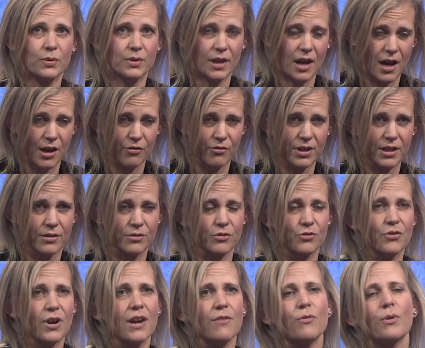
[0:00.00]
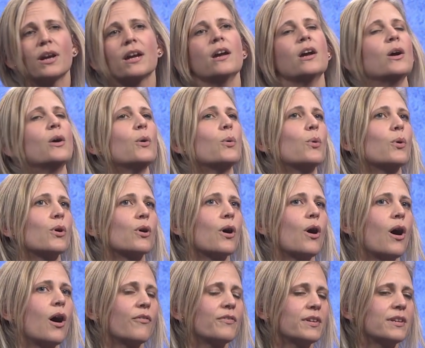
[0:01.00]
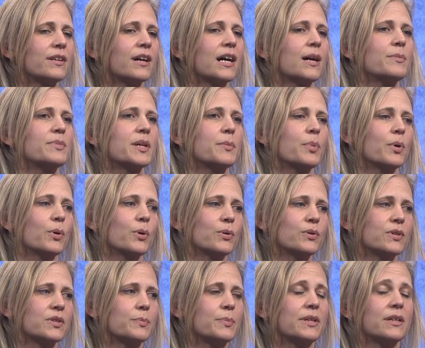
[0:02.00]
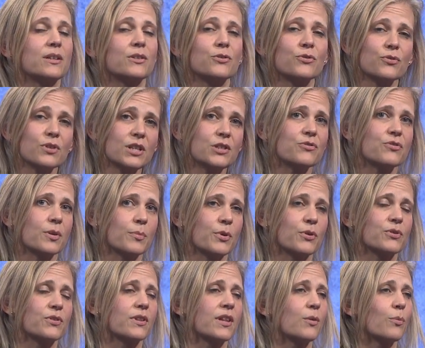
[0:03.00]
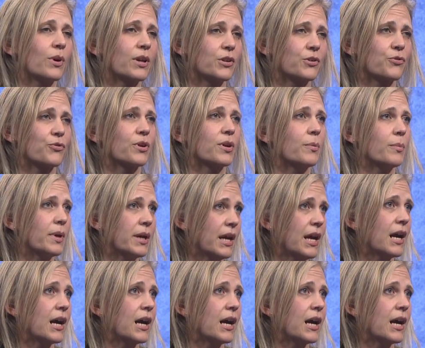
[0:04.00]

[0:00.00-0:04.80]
concrete on your driveway, or oftentimes they pose as being tree trimmers and they want to trim